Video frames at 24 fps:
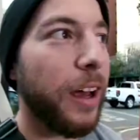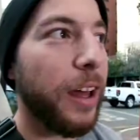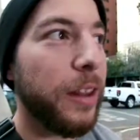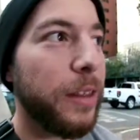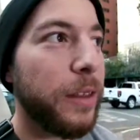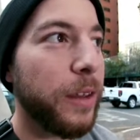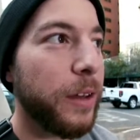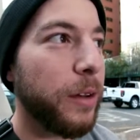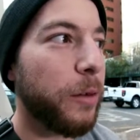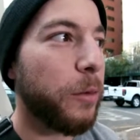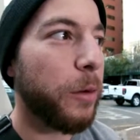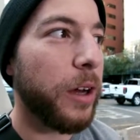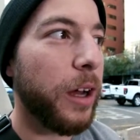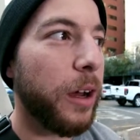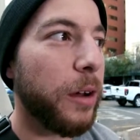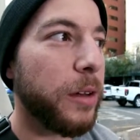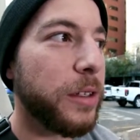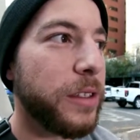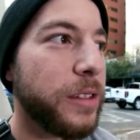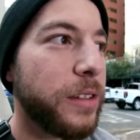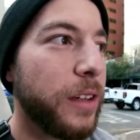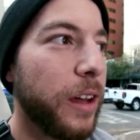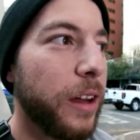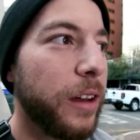I think when I
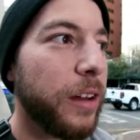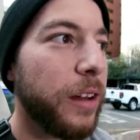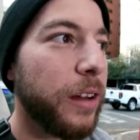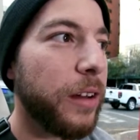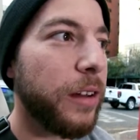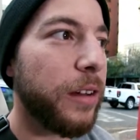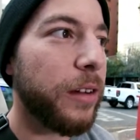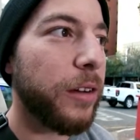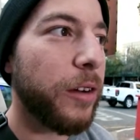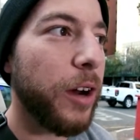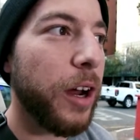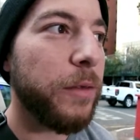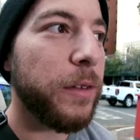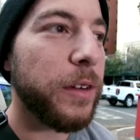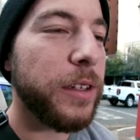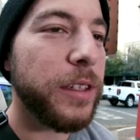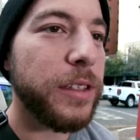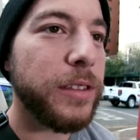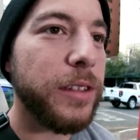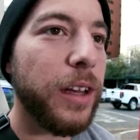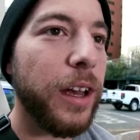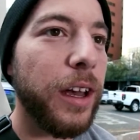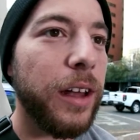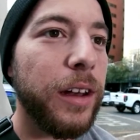was studying graphic
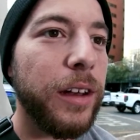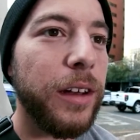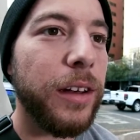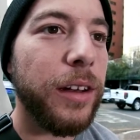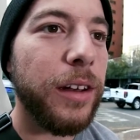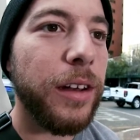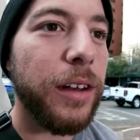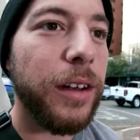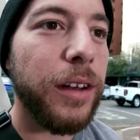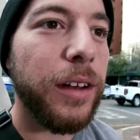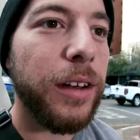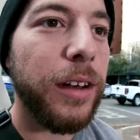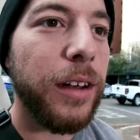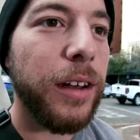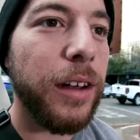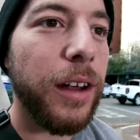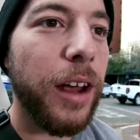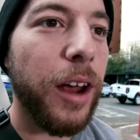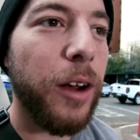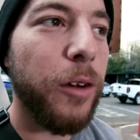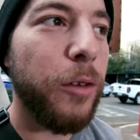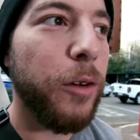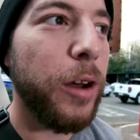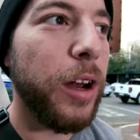design,
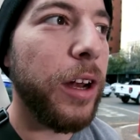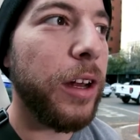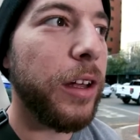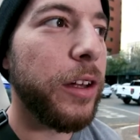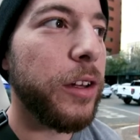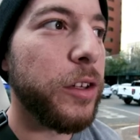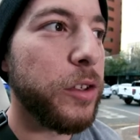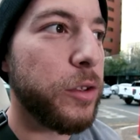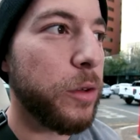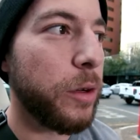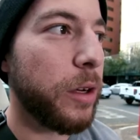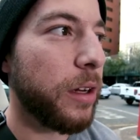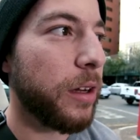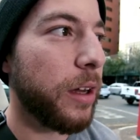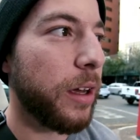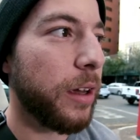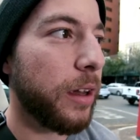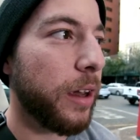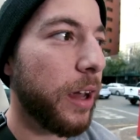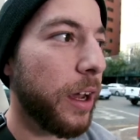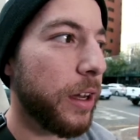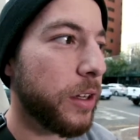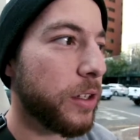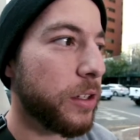I really enjoyed
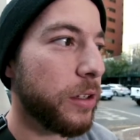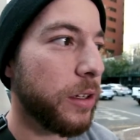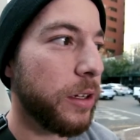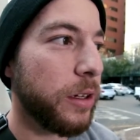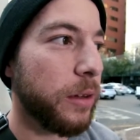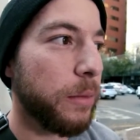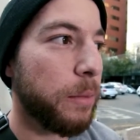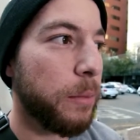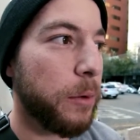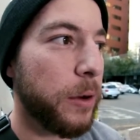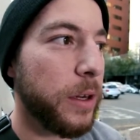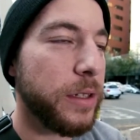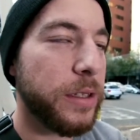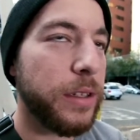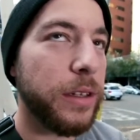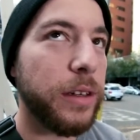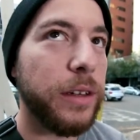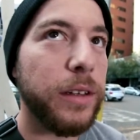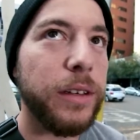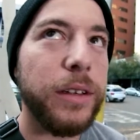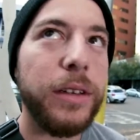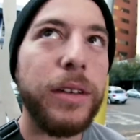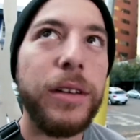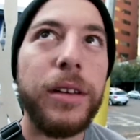like actually
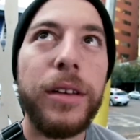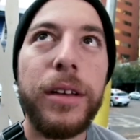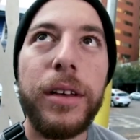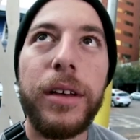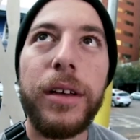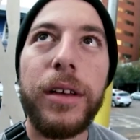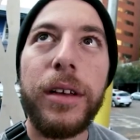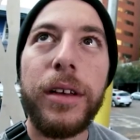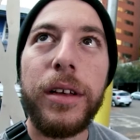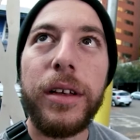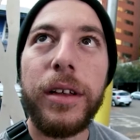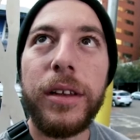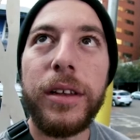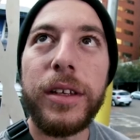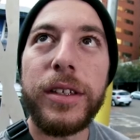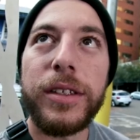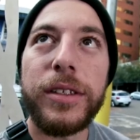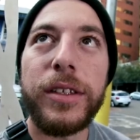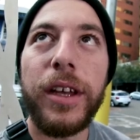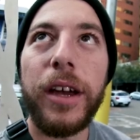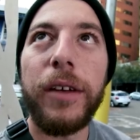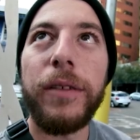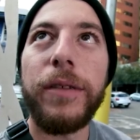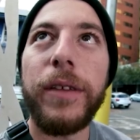printing the
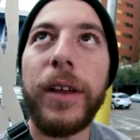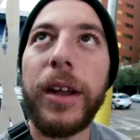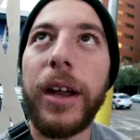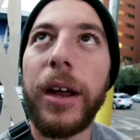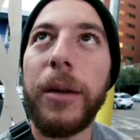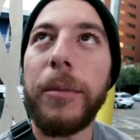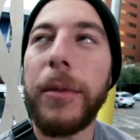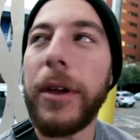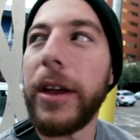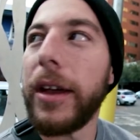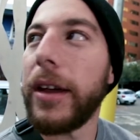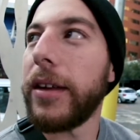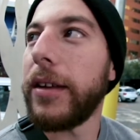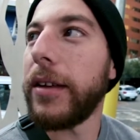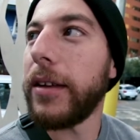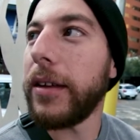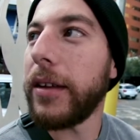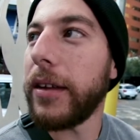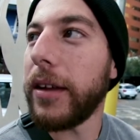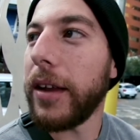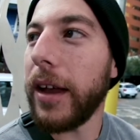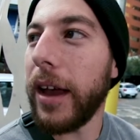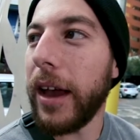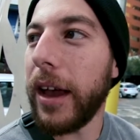stuff that I made.
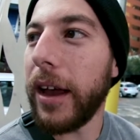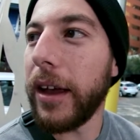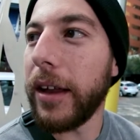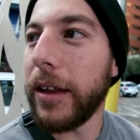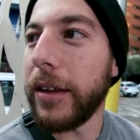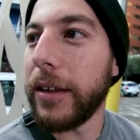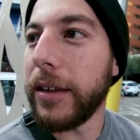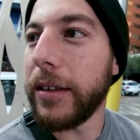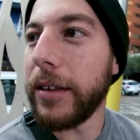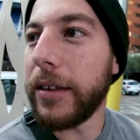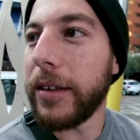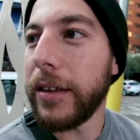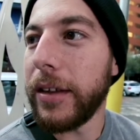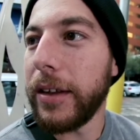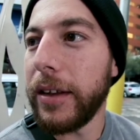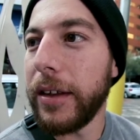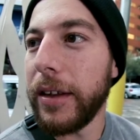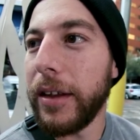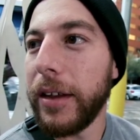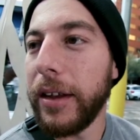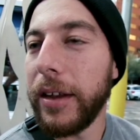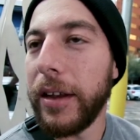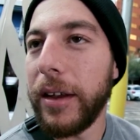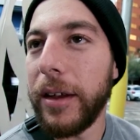And
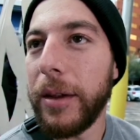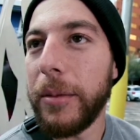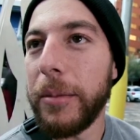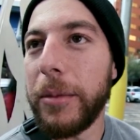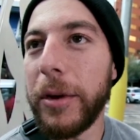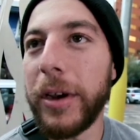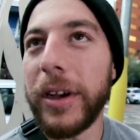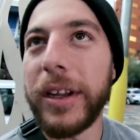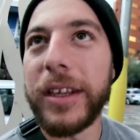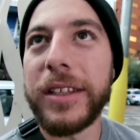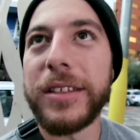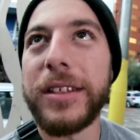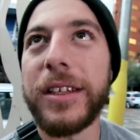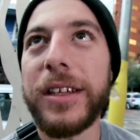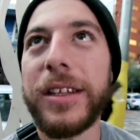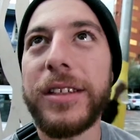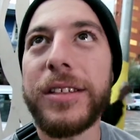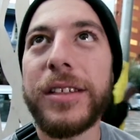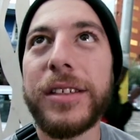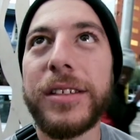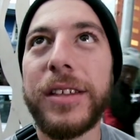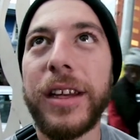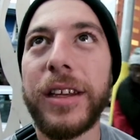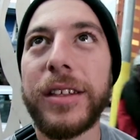printing
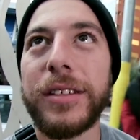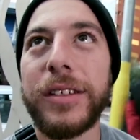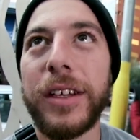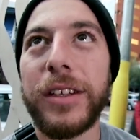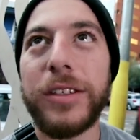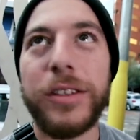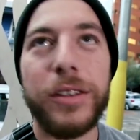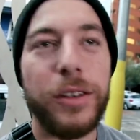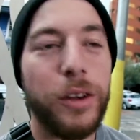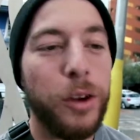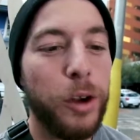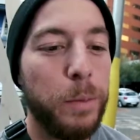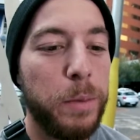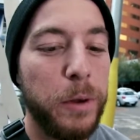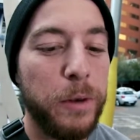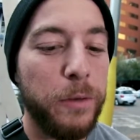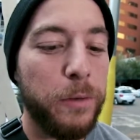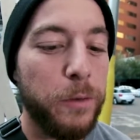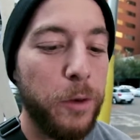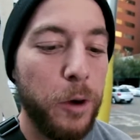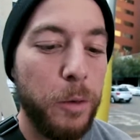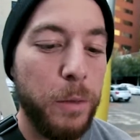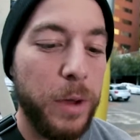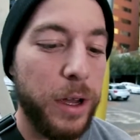zines is like such an open
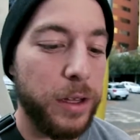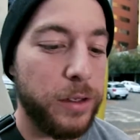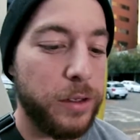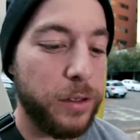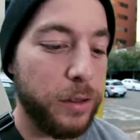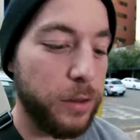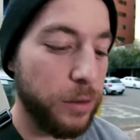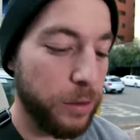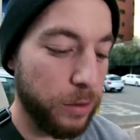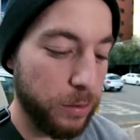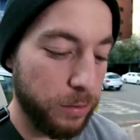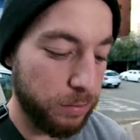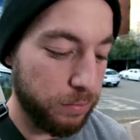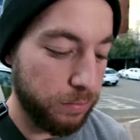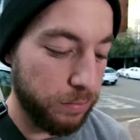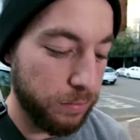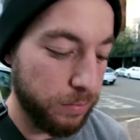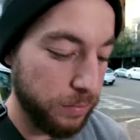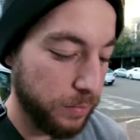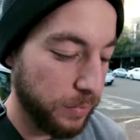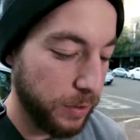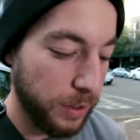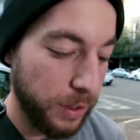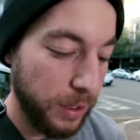format to do.
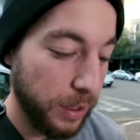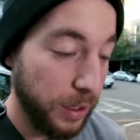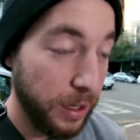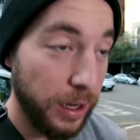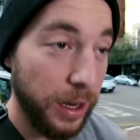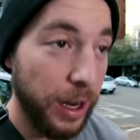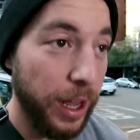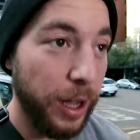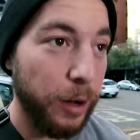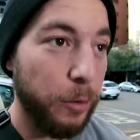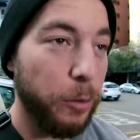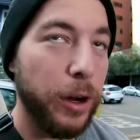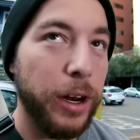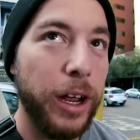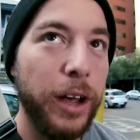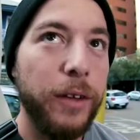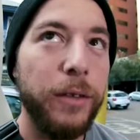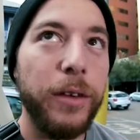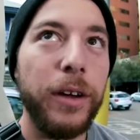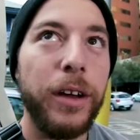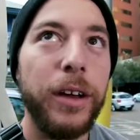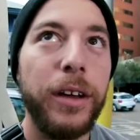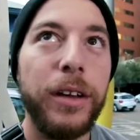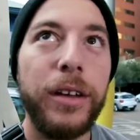Like
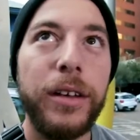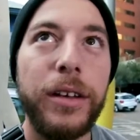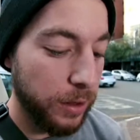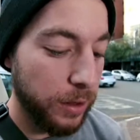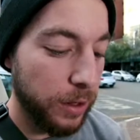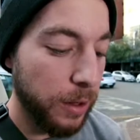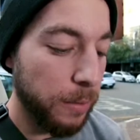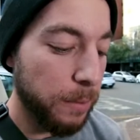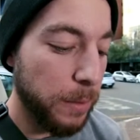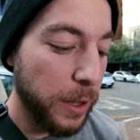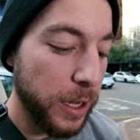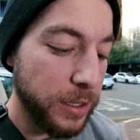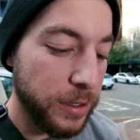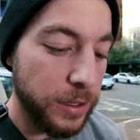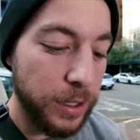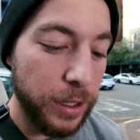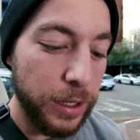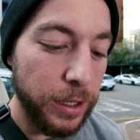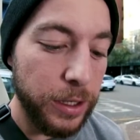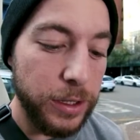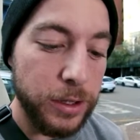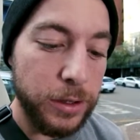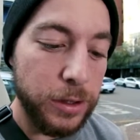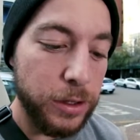whatever. The best
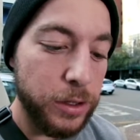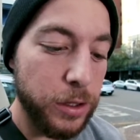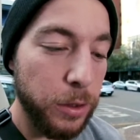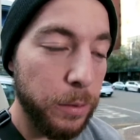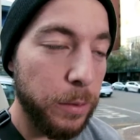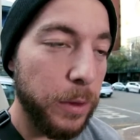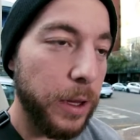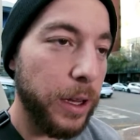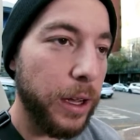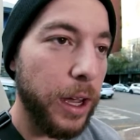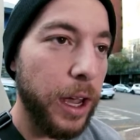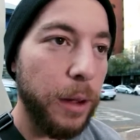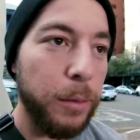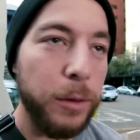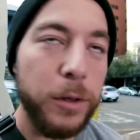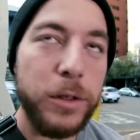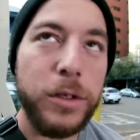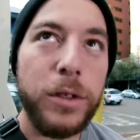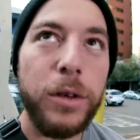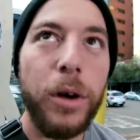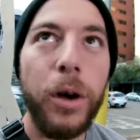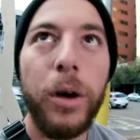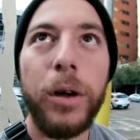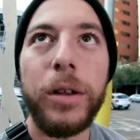thing is to being able
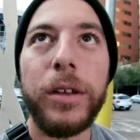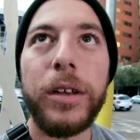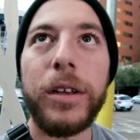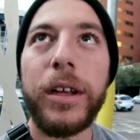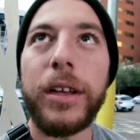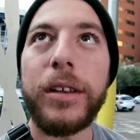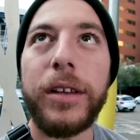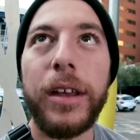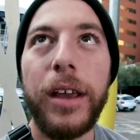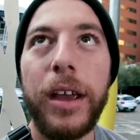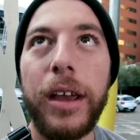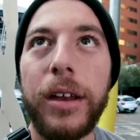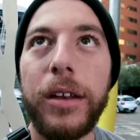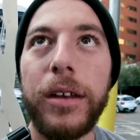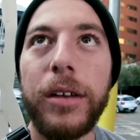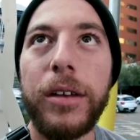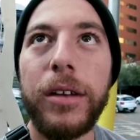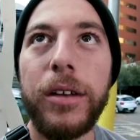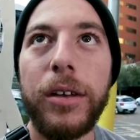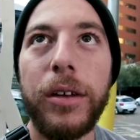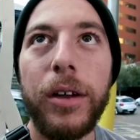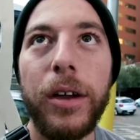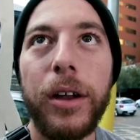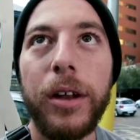to hold it at the end,
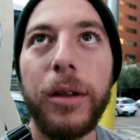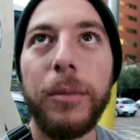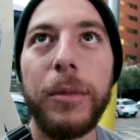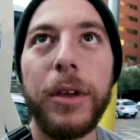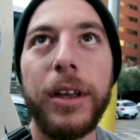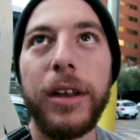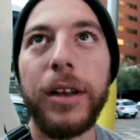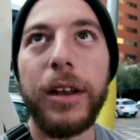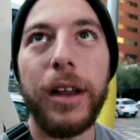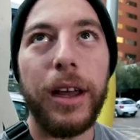you know what I mean?